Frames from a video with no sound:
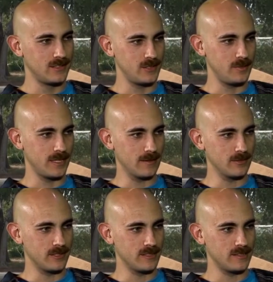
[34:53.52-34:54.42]
Just being
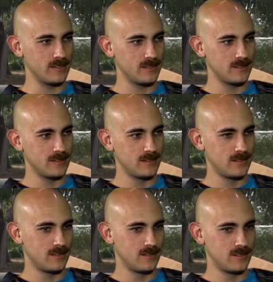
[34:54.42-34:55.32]
able to
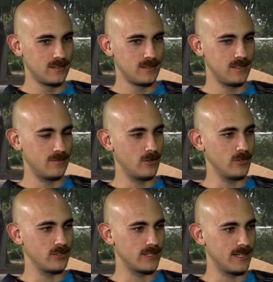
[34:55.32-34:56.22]
devote
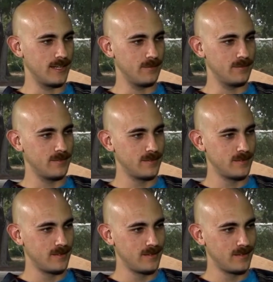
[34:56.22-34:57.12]
your time
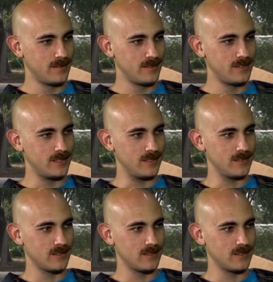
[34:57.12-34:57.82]
to